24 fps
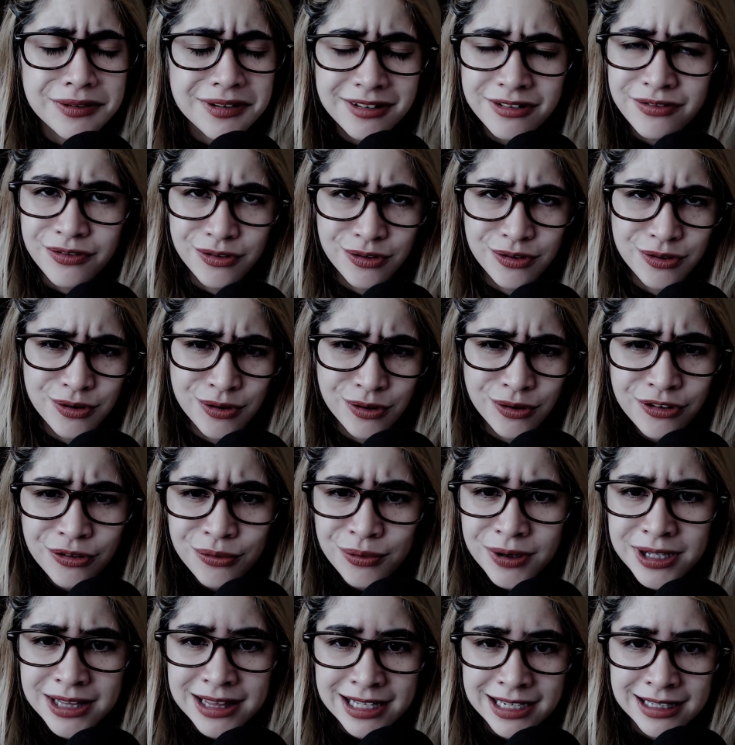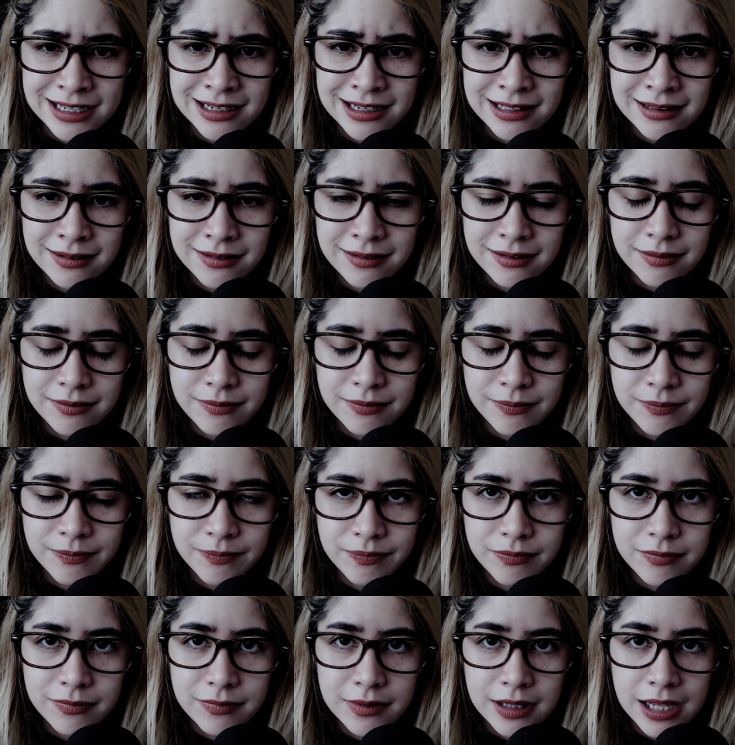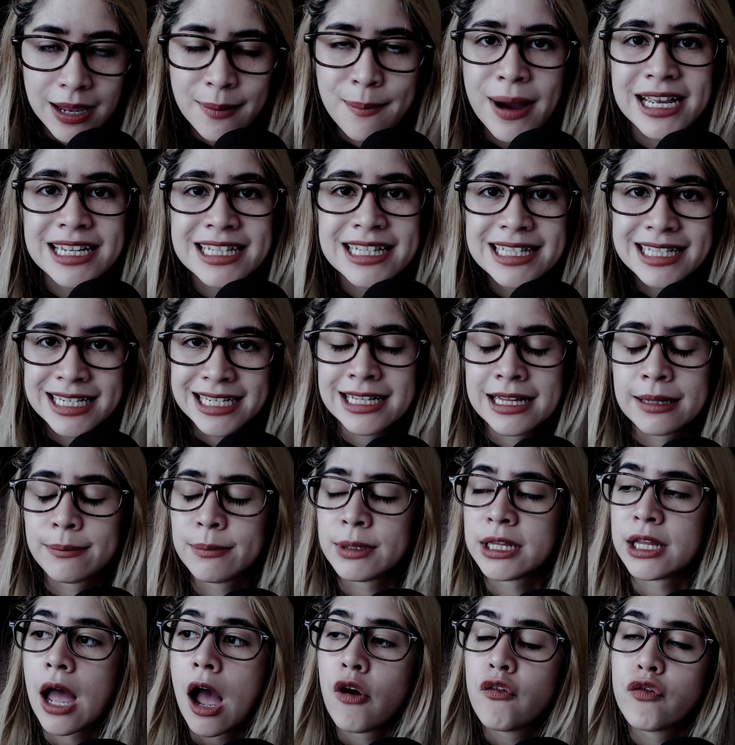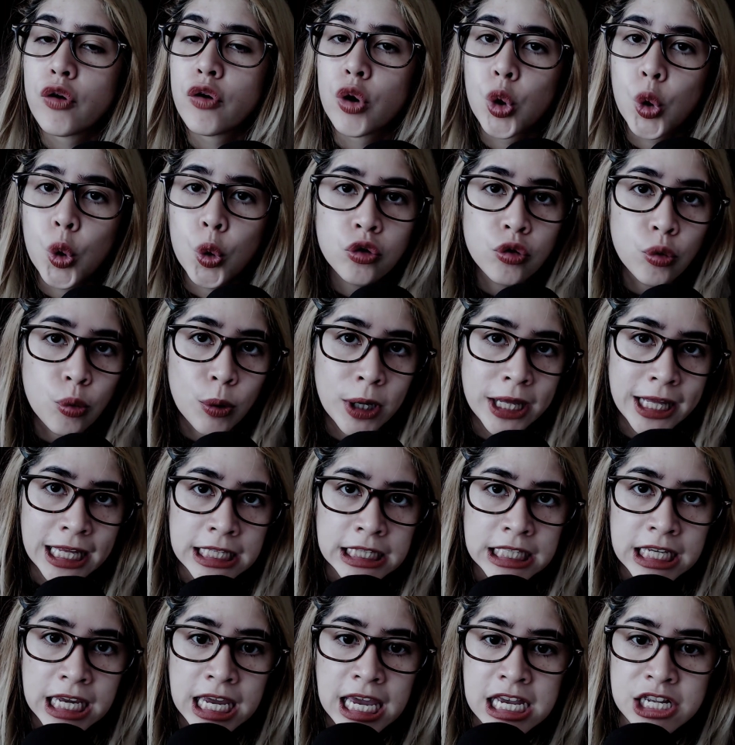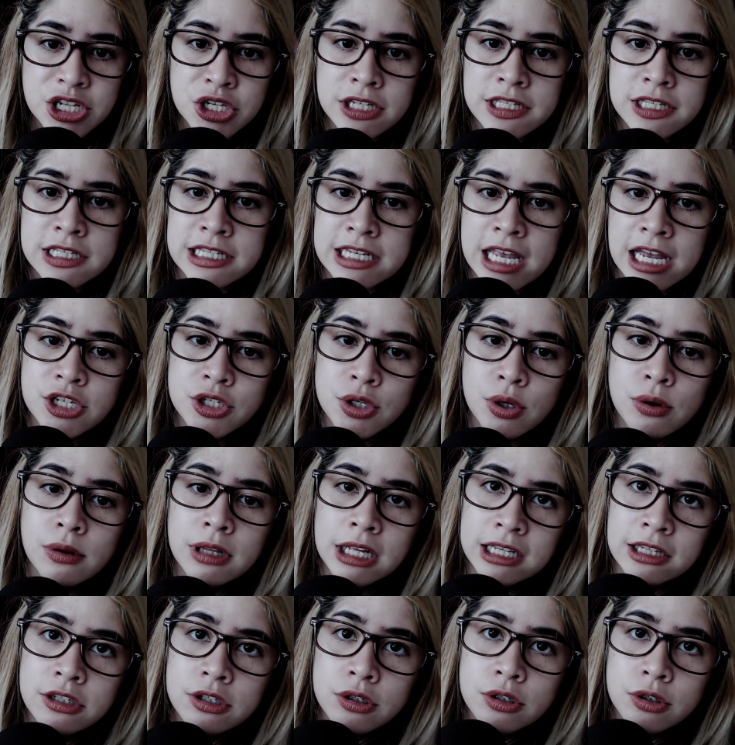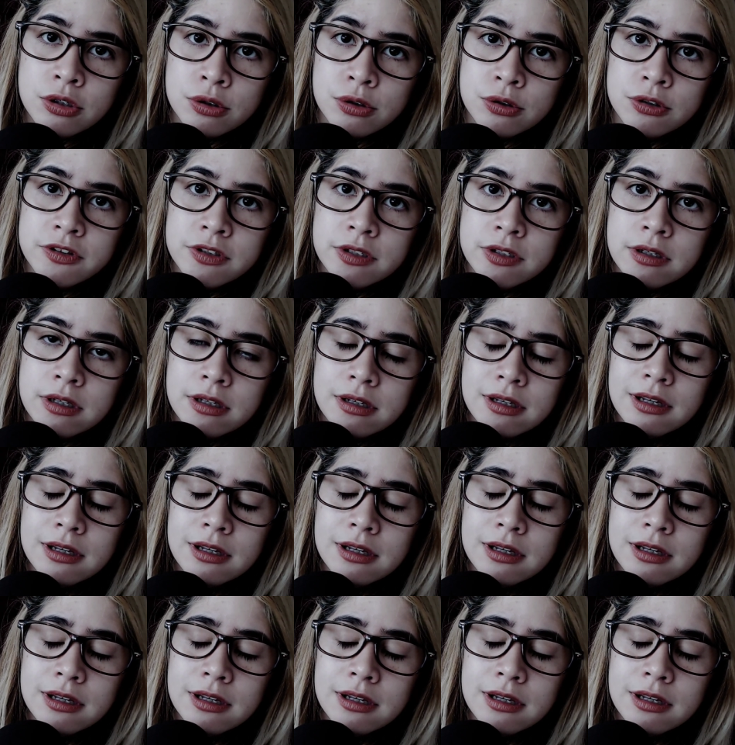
Of course we did it. And by did it, I mean, of course we engage in sexual intercourse.